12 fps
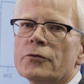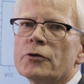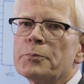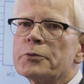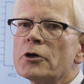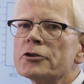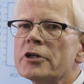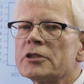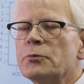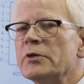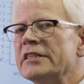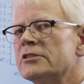The
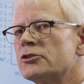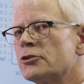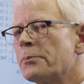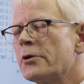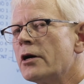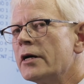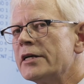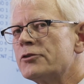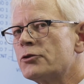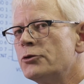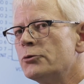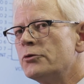product we supply
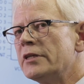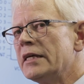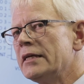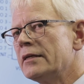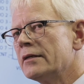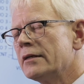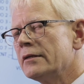to the